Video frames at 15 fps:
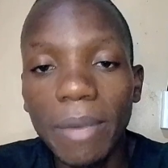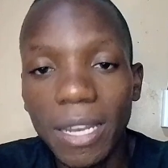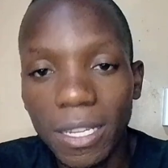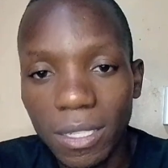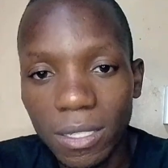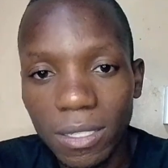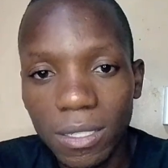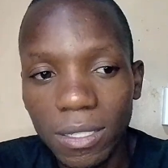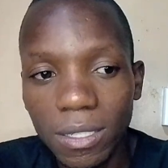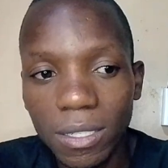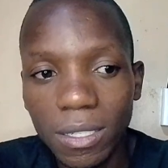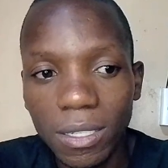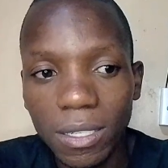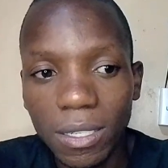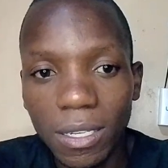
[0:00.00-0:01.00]
minutes,
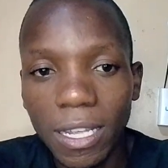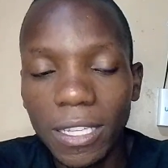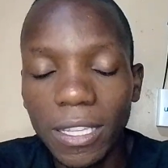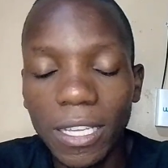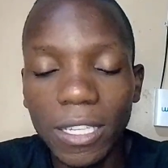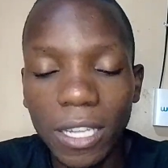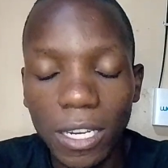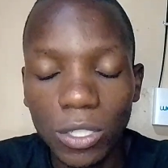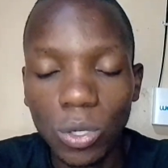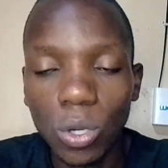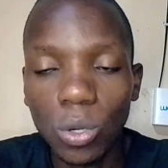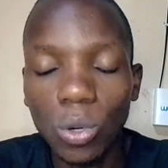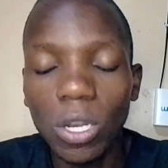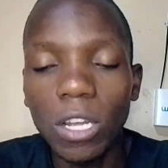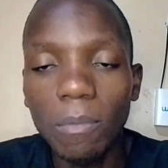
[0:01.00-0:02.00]
like the international
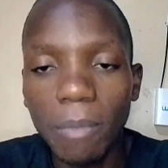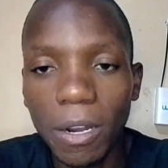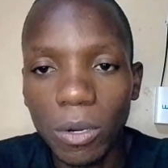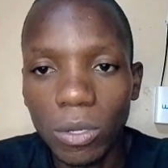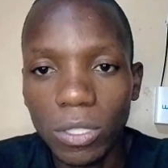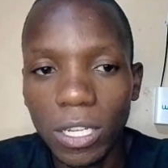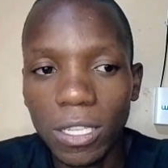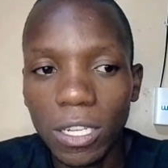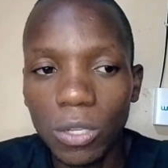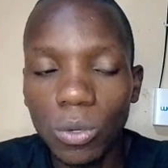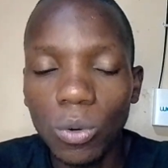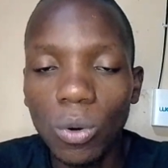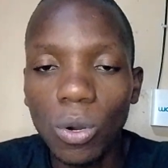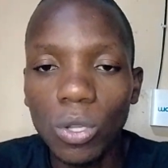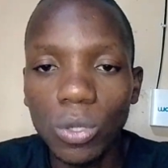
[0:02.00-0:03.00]
calling bundles, and then
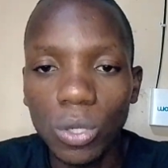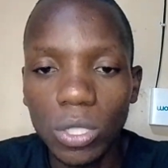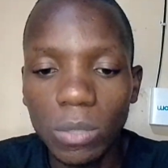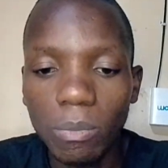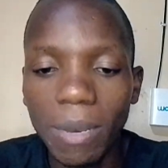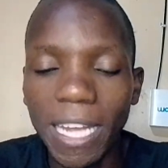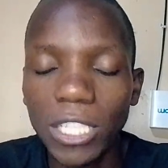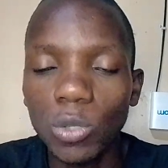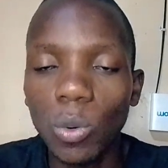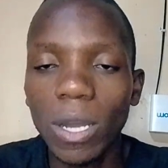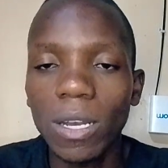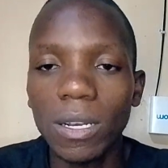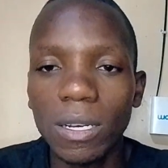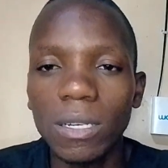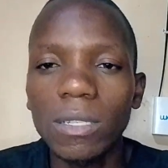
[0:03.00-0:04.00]
you call those plus
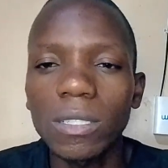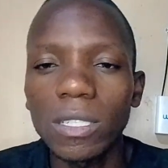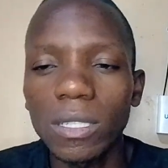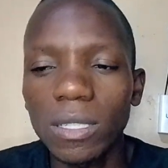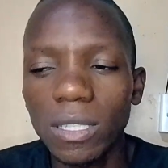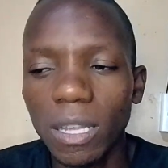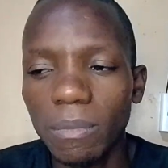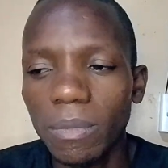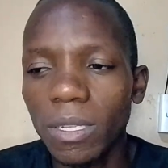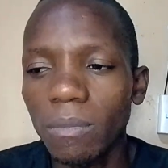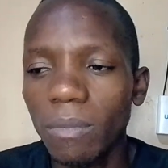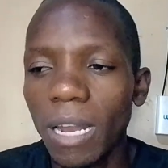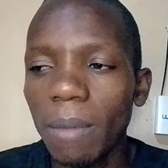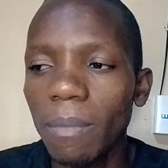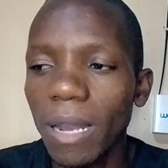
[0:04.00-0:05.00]
one something
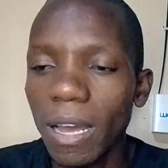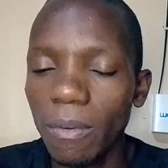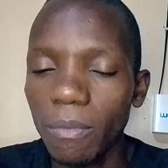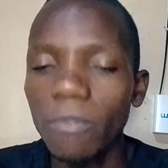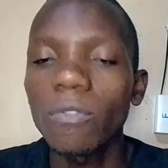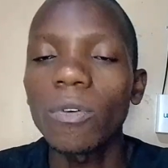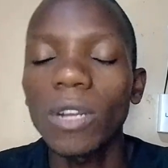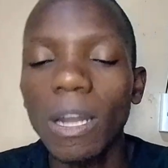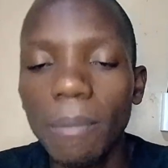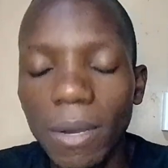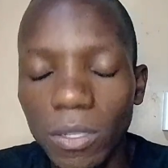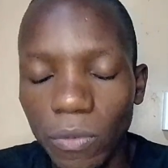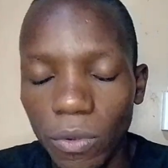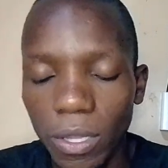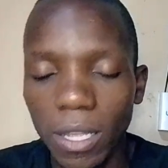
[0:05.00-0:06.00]
blah blah phone
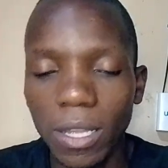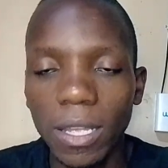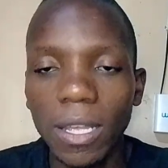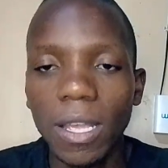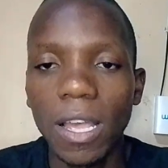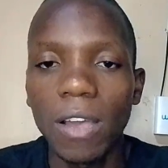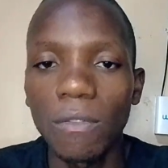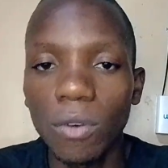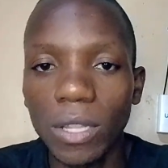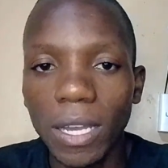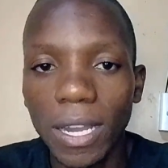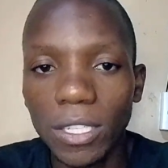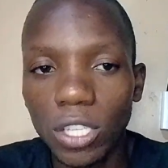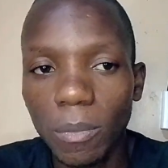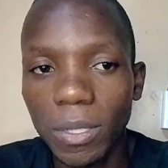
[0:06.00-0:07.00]
numbers for the
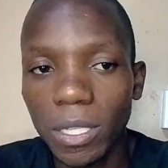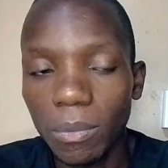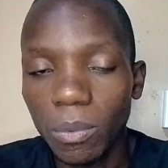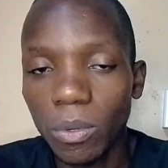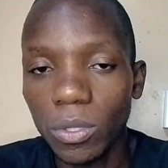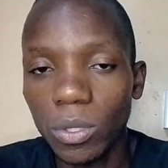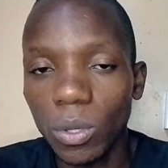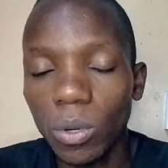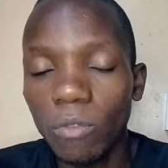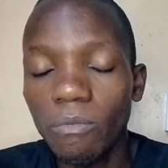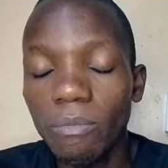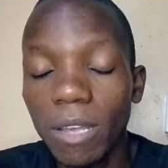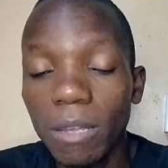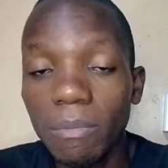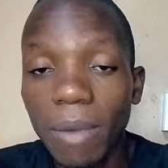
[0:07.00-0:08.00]
customer support of
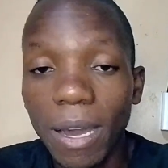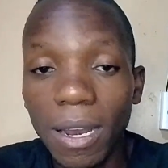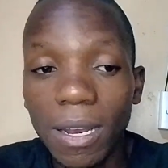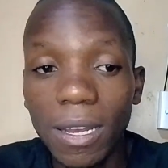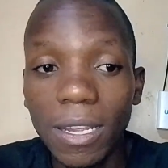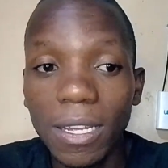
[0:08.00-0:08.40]
PayPal.